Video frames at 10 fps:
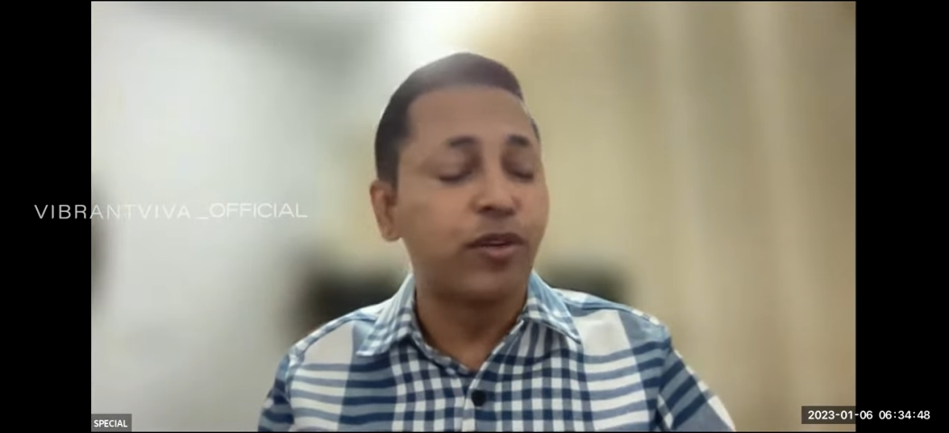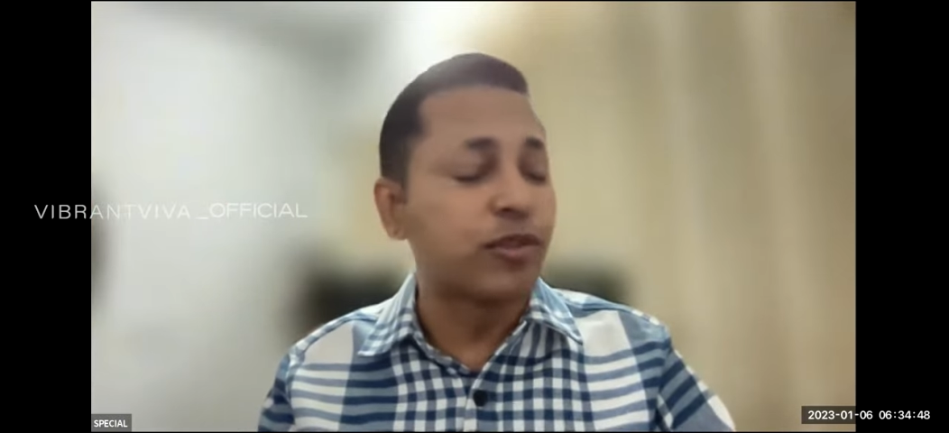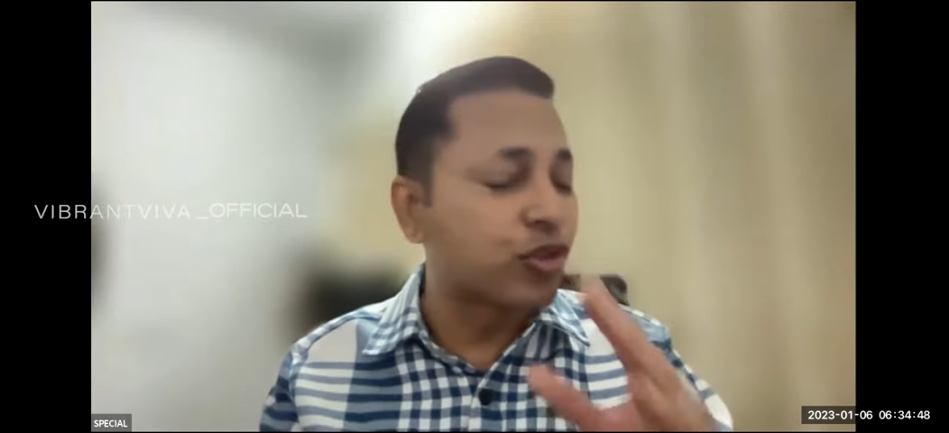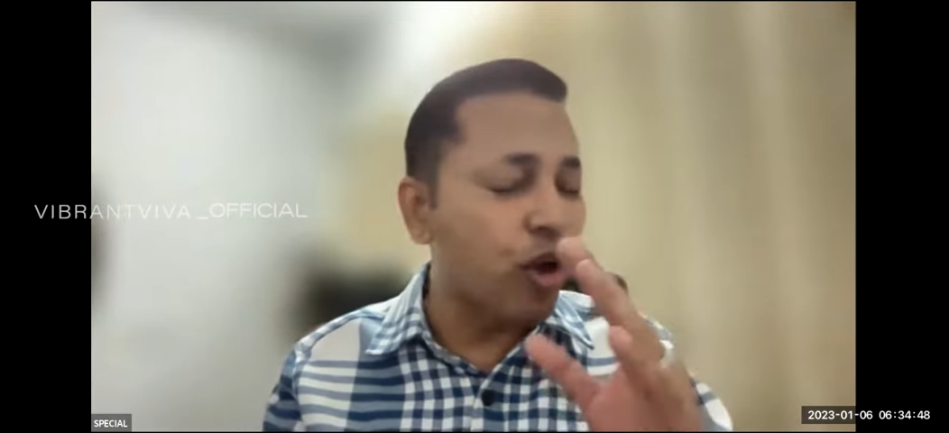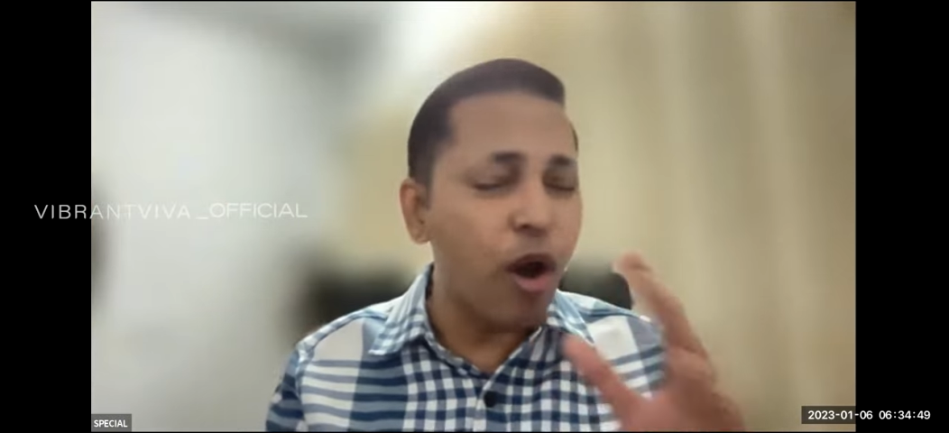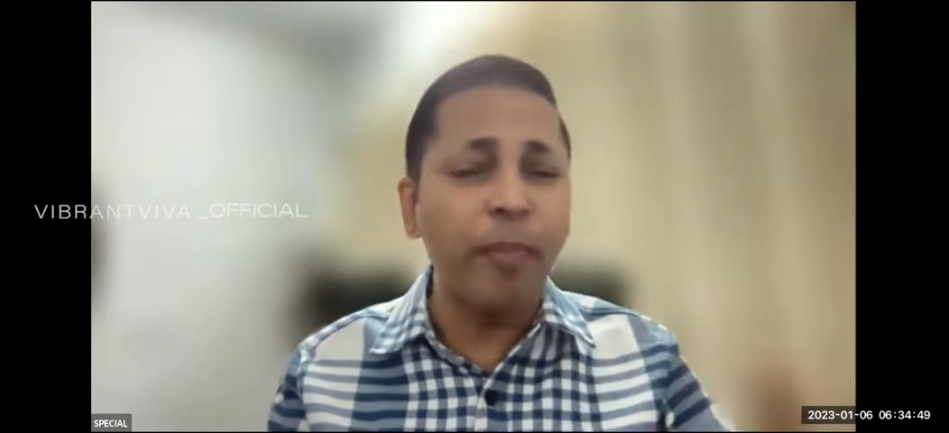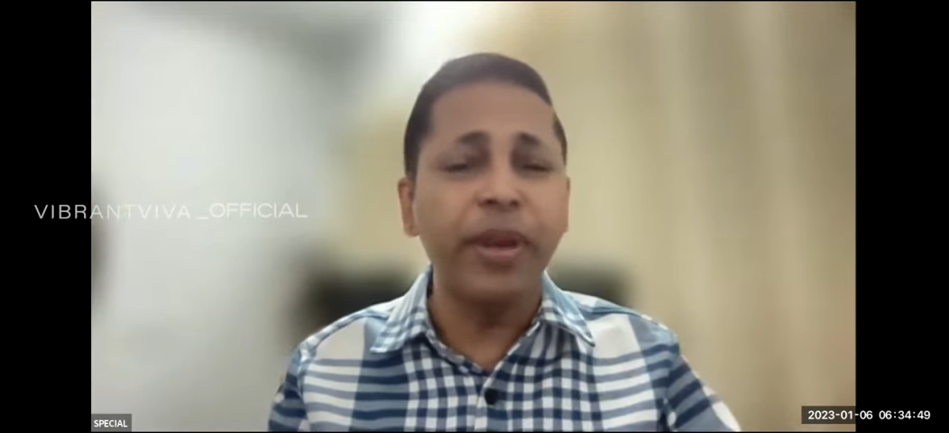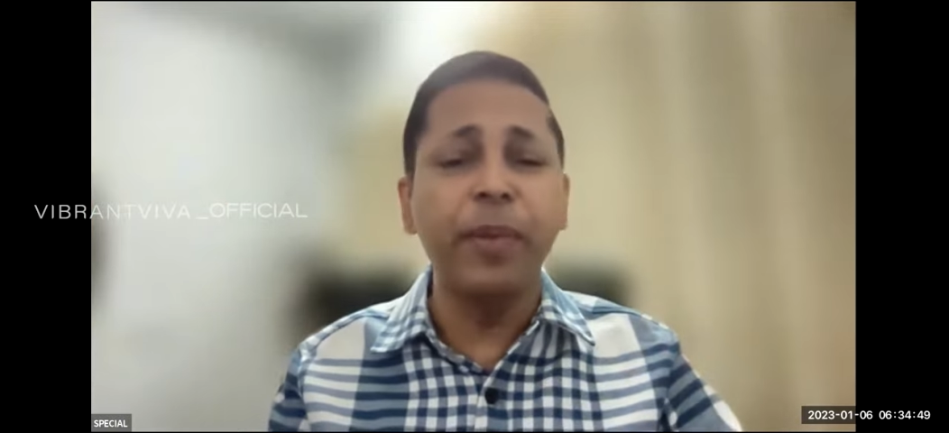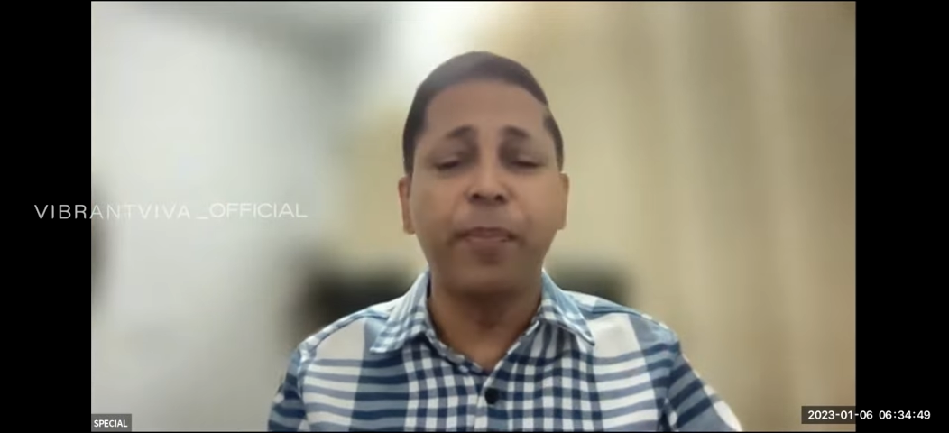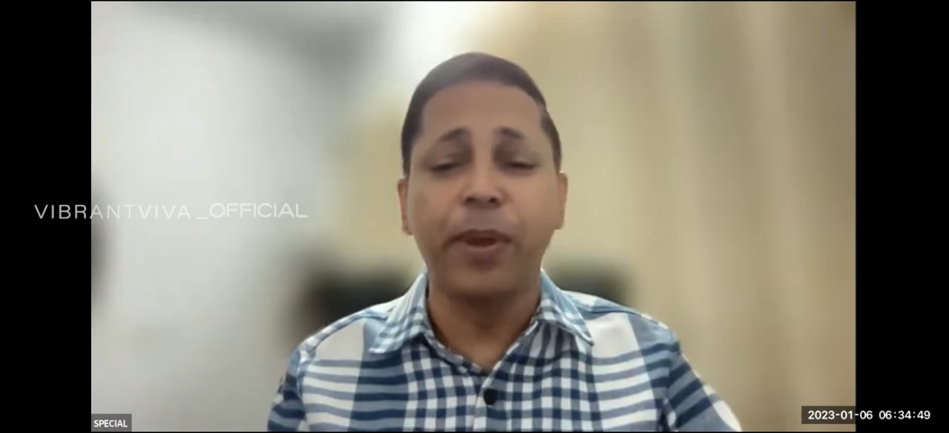to so
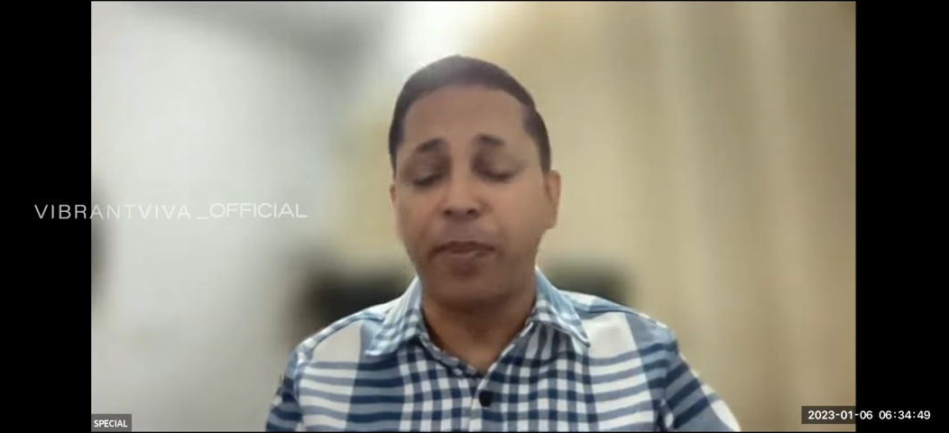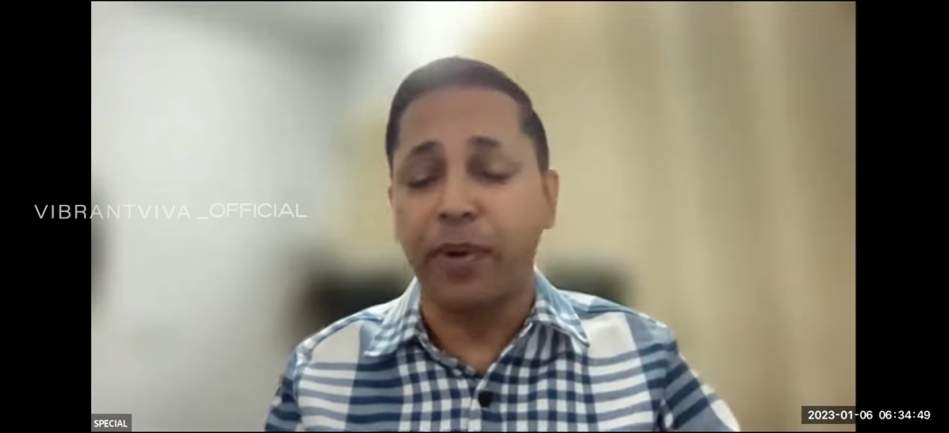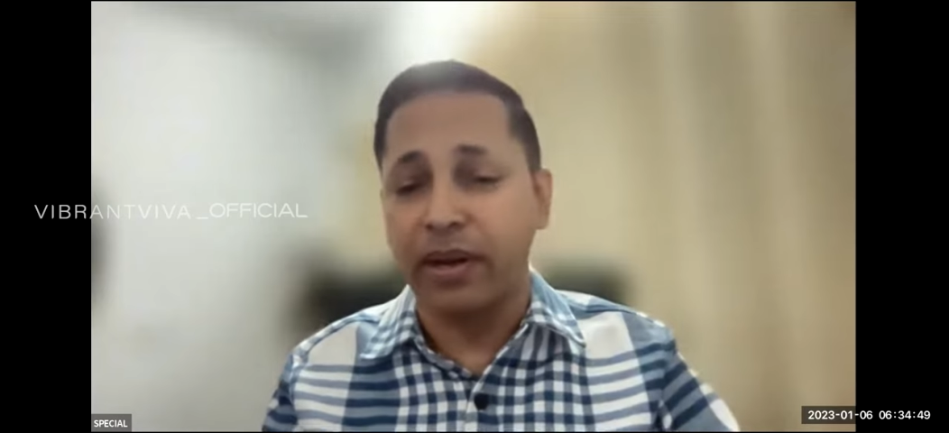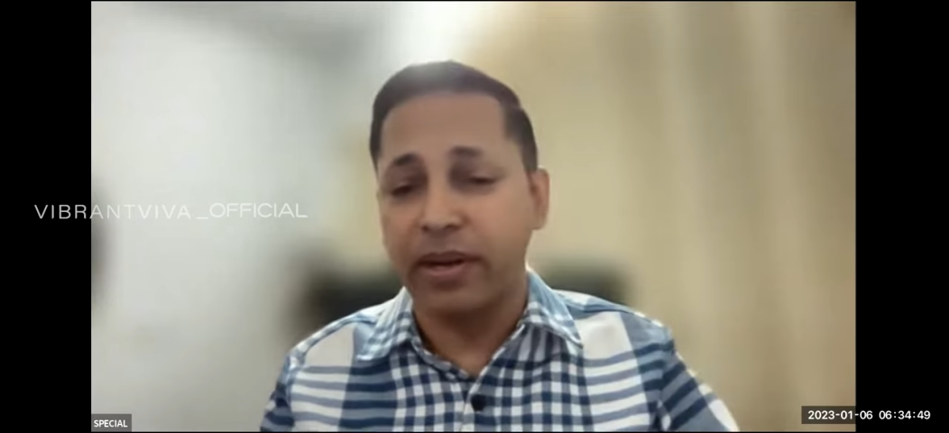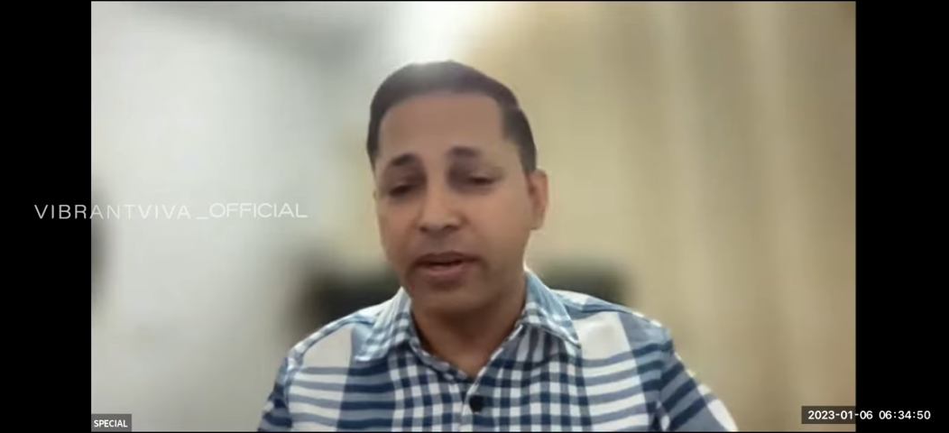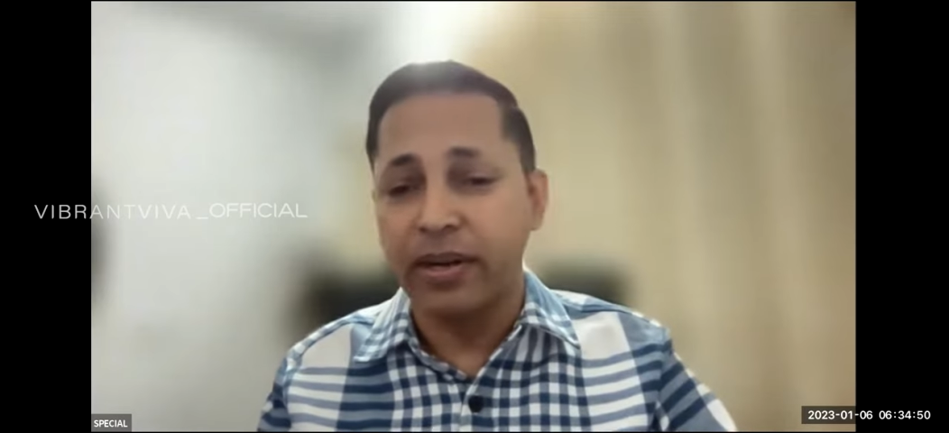many people.